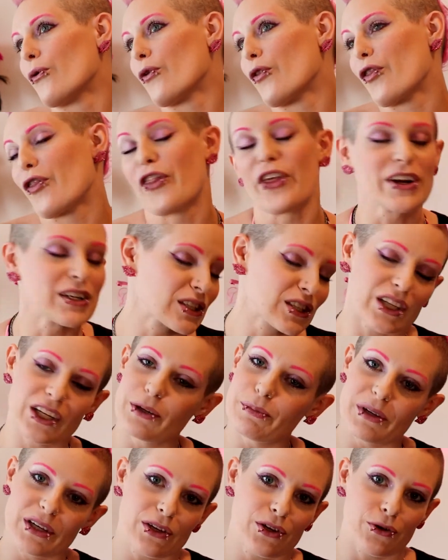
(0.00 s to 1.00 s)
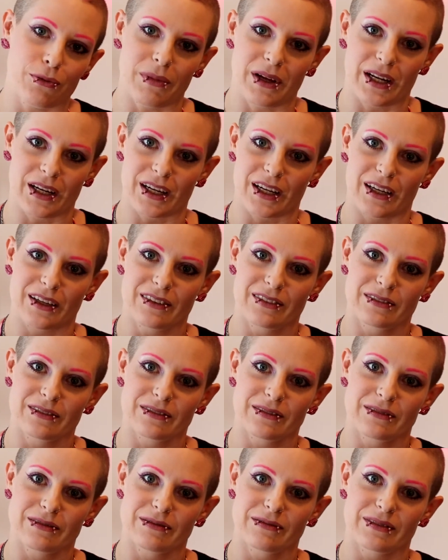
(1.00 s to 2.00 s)
There's gonna be humidity.
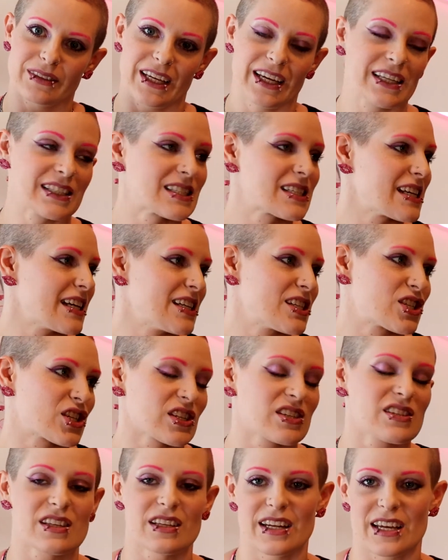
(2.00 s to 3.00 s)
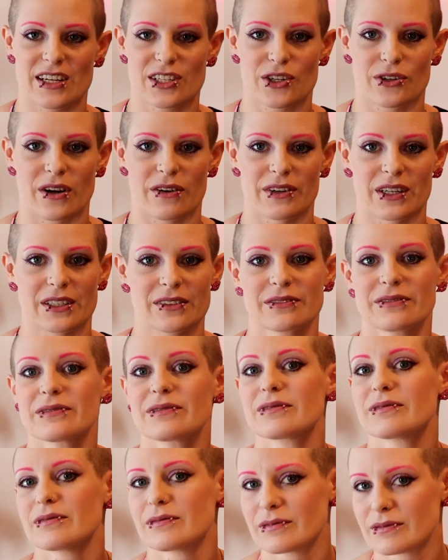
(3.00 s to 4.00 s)
It's just the nature of it.
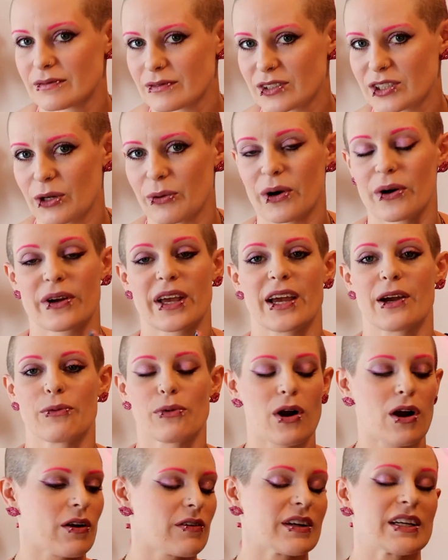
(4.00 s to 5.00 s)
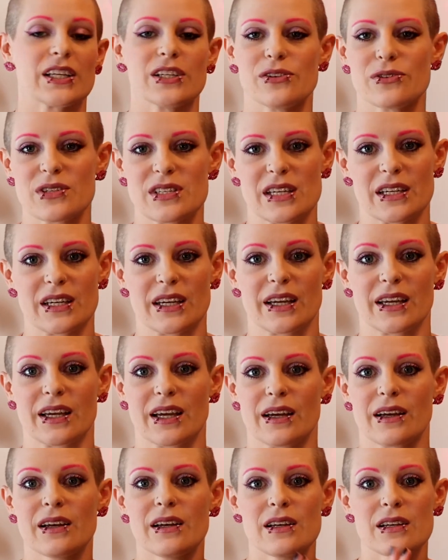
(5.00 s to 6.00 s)
So, okay, we're already using
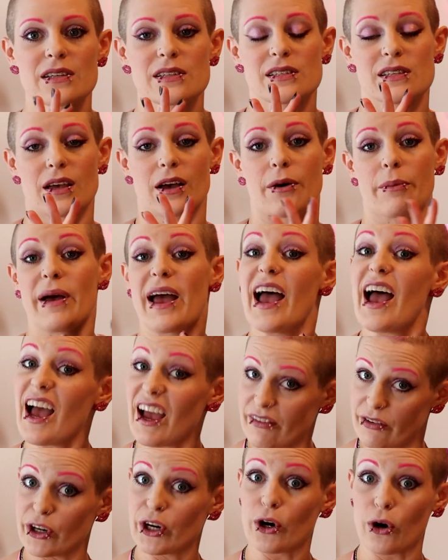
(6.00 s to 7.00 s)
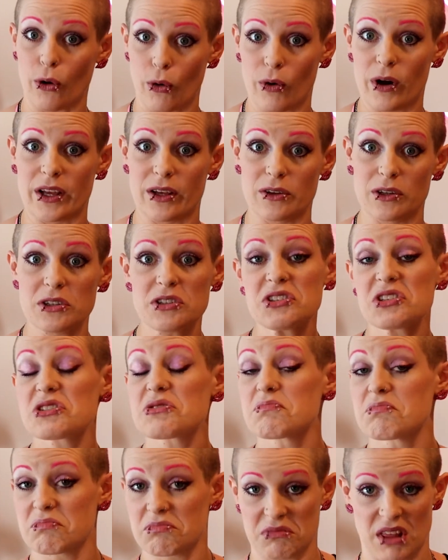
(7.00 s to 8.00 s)
some heavier
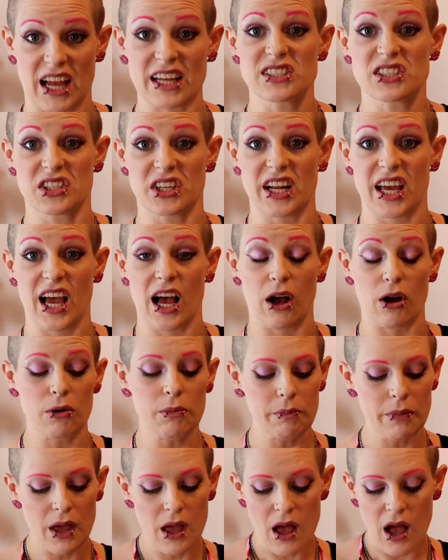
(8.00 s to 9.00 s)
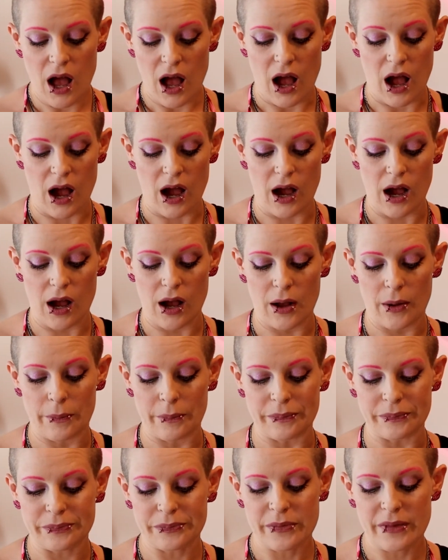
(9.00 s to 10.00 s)
oils. That's gonna help.
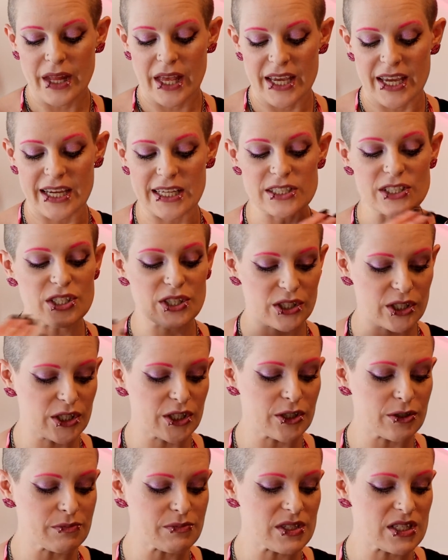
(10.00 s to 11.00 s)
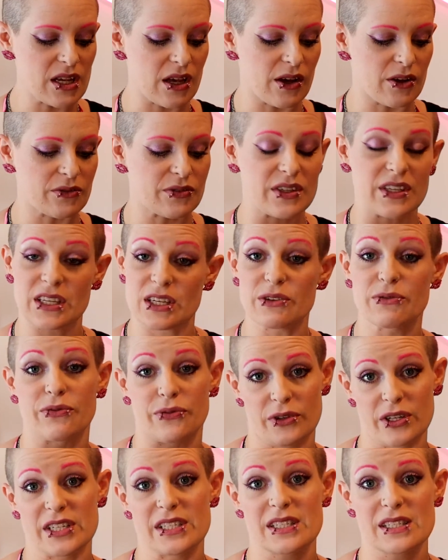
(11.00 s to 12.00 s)
In terms of
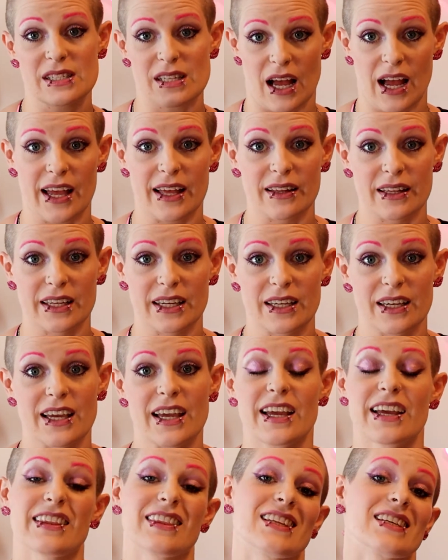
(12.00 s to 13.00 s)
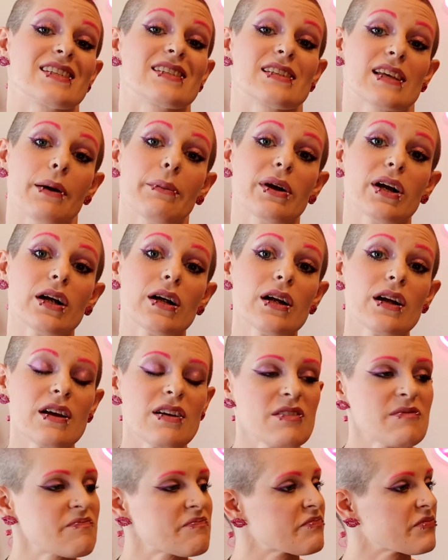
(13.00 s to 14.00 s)
heat-free styling in the summer,
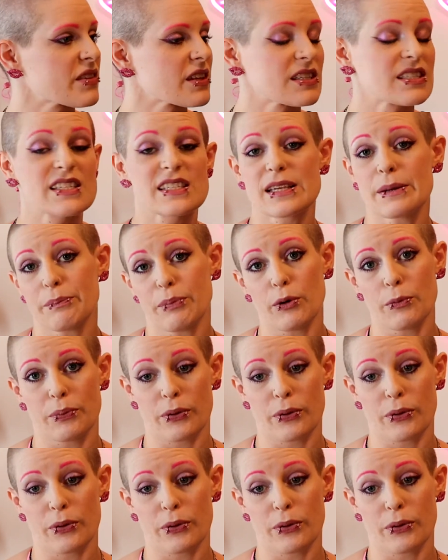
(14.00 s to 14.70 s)
simple